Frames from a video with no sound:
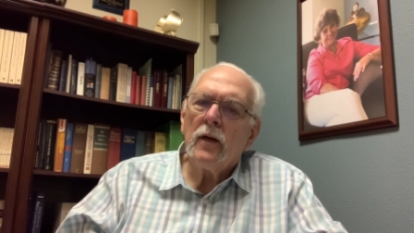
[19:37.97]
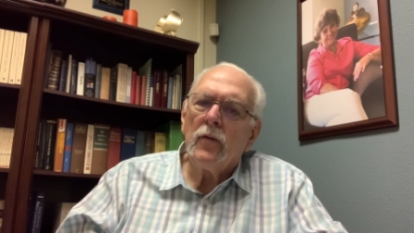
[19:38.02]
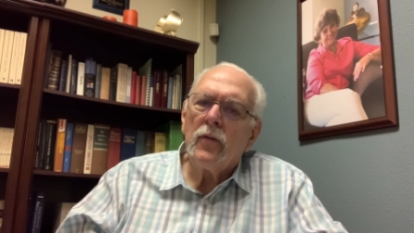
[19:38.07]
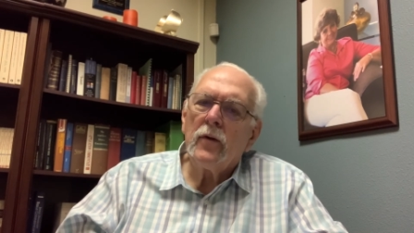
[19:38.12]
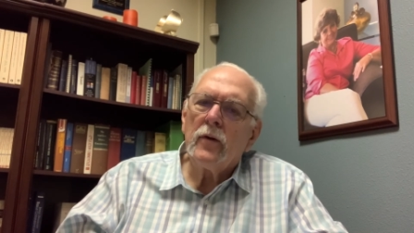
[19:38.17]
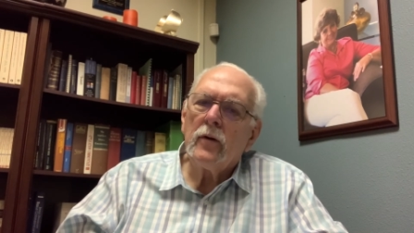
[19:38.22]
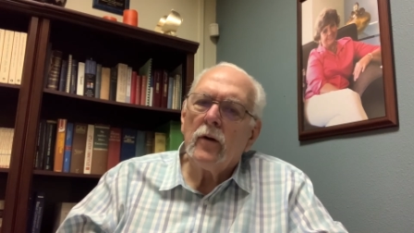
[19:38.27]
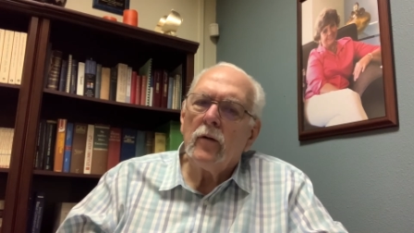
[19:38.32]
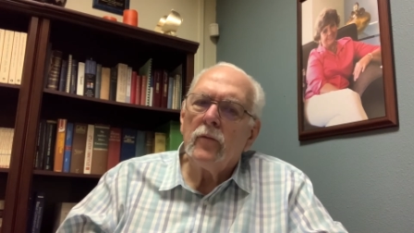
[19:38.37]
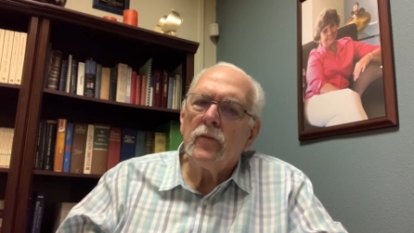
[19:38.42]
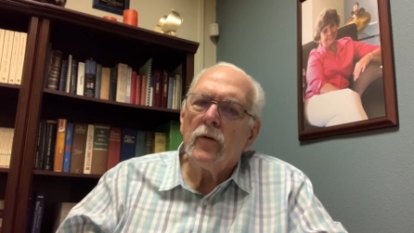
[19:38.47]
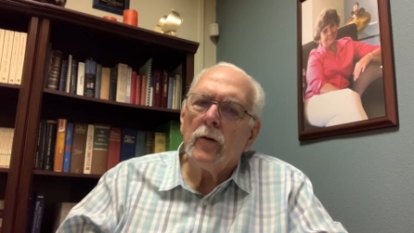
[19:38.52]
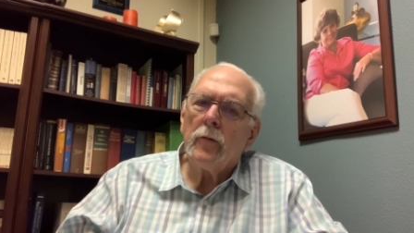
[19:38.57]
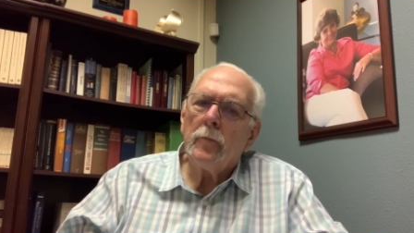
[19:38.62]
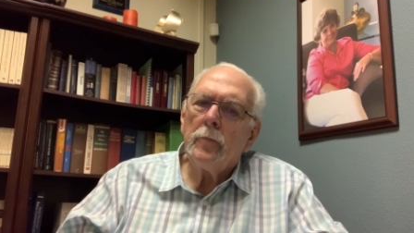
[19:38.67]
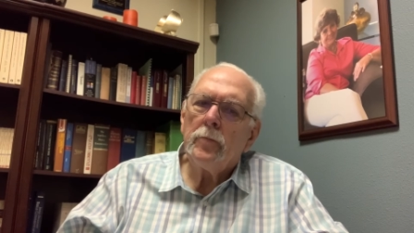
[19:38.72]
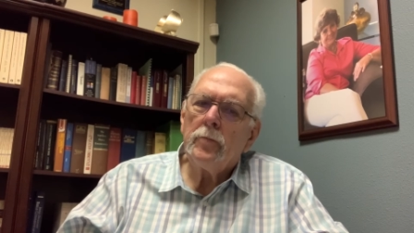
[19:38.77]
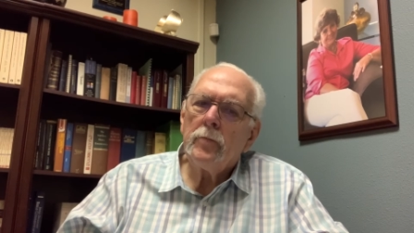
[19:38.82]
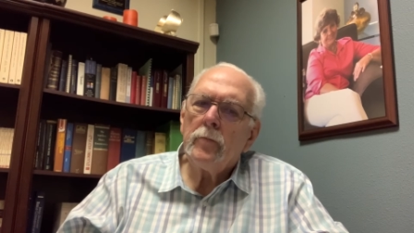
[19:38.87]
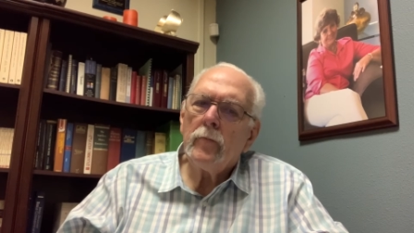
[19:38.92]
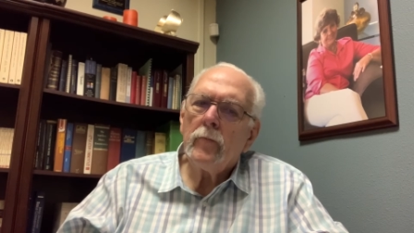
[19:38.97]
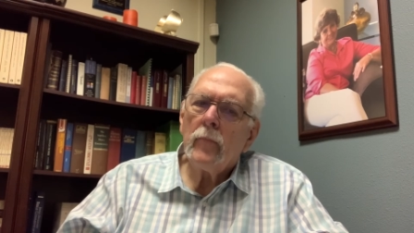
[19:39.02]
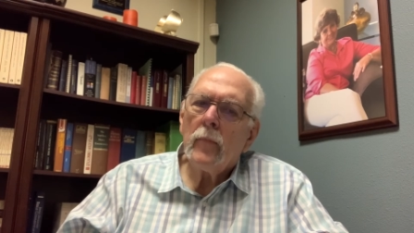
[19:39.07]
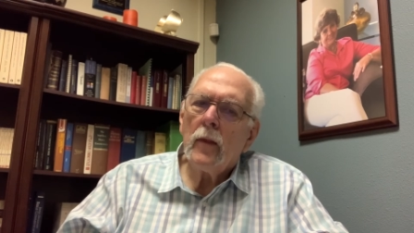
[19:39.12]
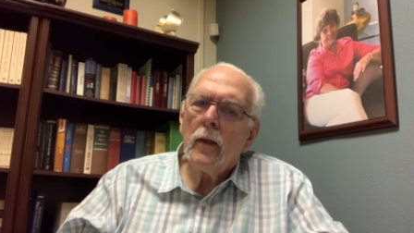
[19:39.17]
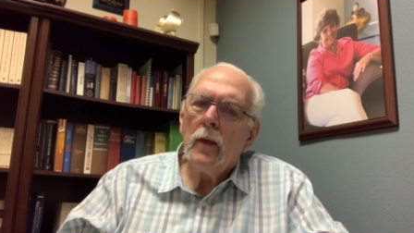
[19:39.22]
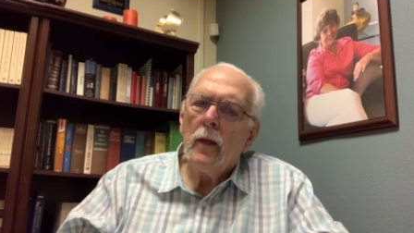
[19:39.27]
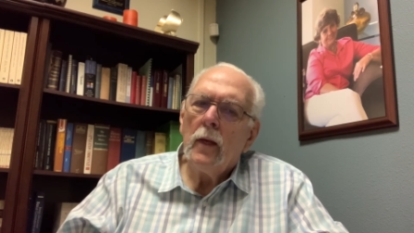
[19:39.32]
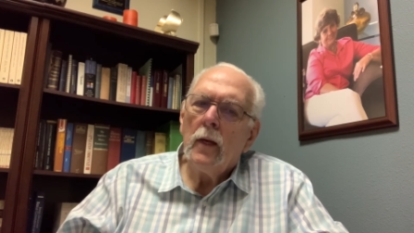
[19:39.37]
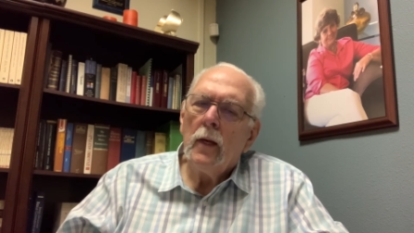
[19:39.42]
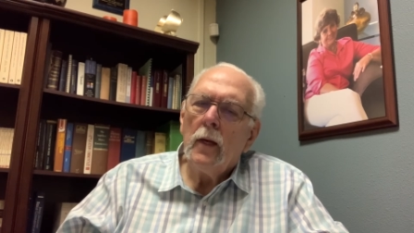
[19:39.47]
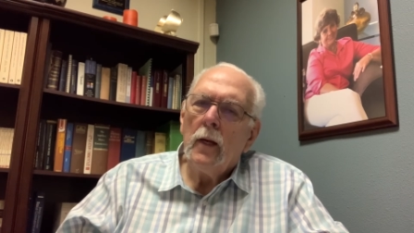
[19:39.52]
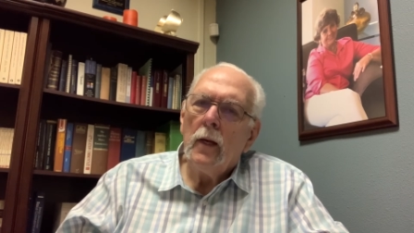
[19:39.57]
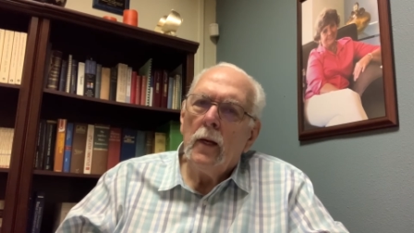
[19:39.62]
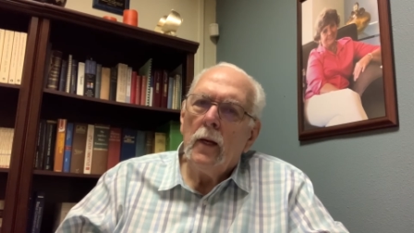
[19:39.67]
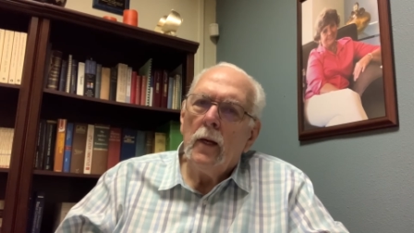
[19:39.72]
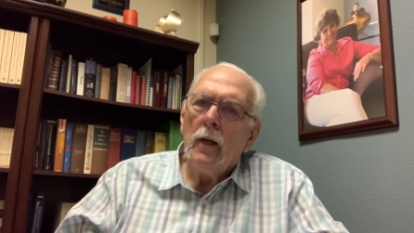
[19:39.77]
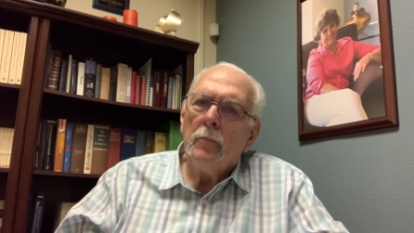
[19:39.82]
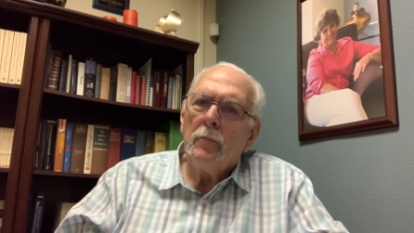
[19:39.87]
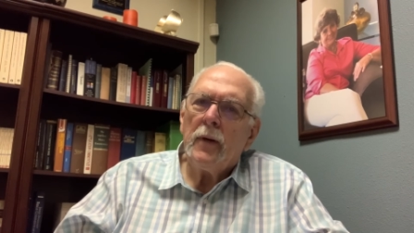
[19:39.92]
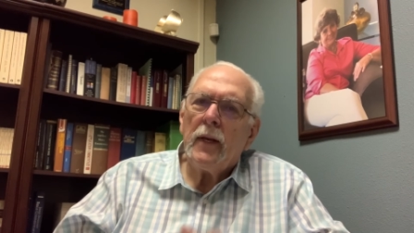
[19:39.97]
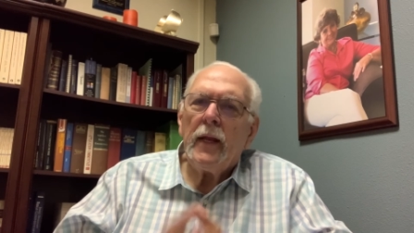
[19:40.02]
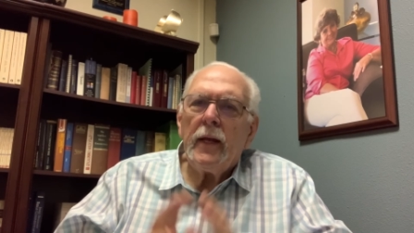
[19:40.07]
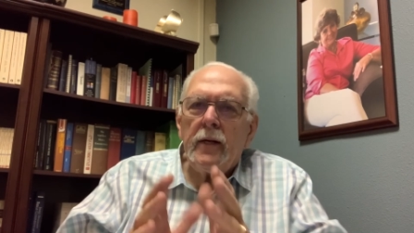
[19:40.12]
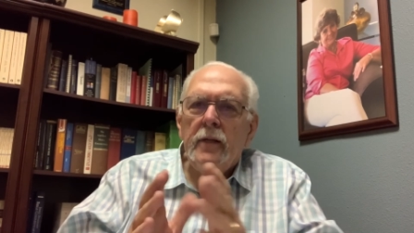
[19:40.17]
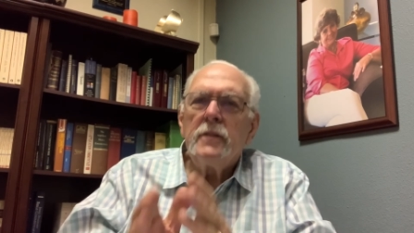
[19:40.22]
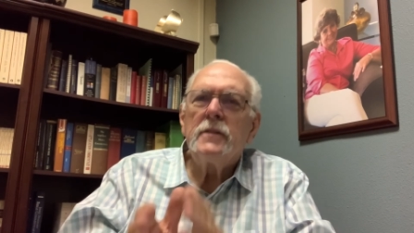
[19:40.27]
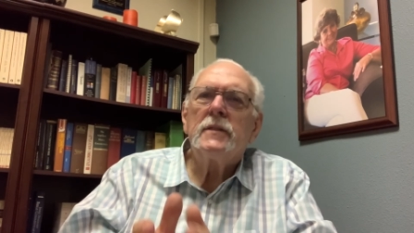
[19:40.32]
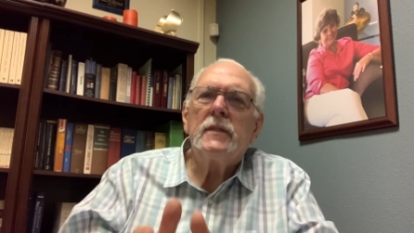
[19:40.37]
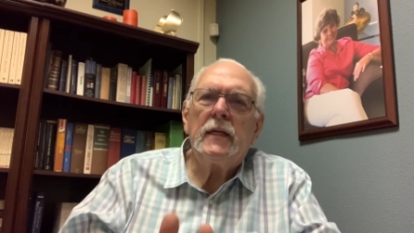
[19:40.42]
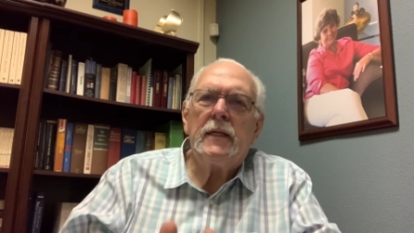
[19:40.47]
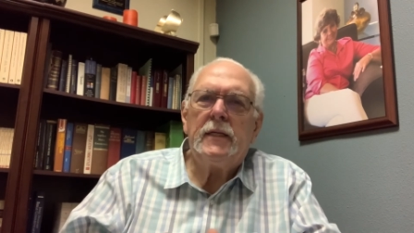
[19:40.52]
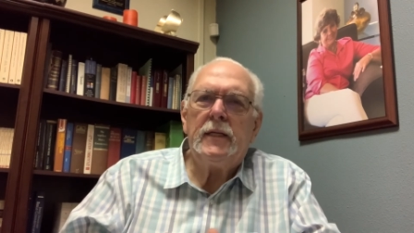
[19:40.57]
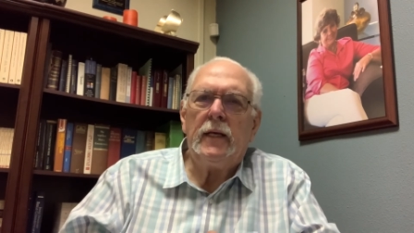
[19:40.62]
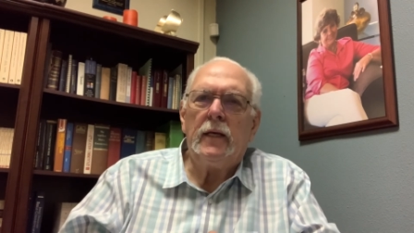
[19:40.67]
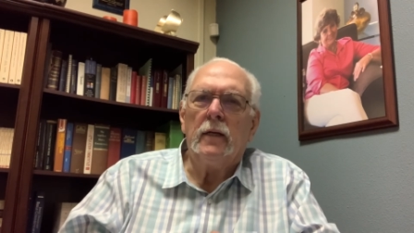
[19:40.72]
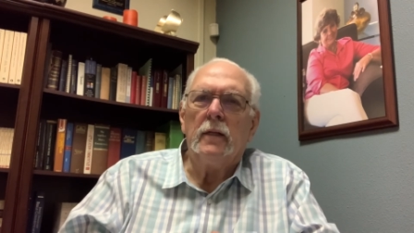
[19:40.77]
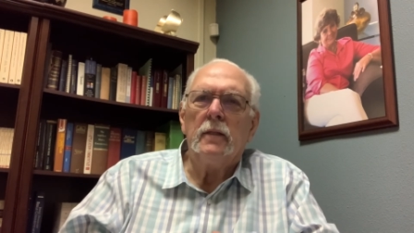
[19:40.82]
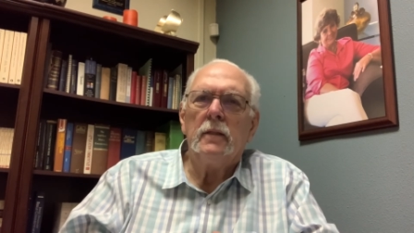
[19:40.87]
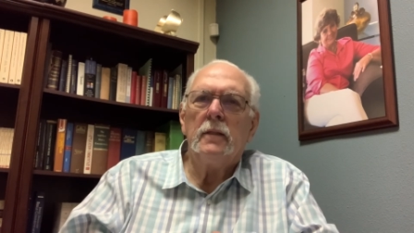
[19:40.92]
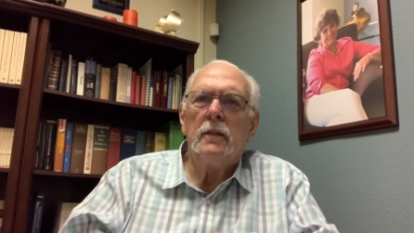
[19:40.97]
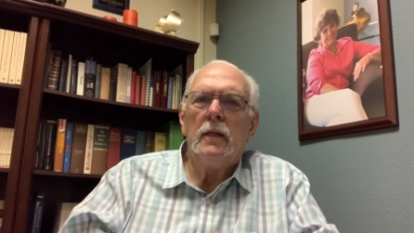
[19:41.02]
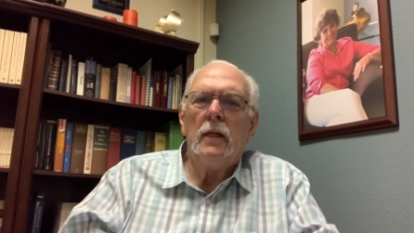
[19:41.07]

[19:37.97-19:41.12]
they're over. But here's the deal.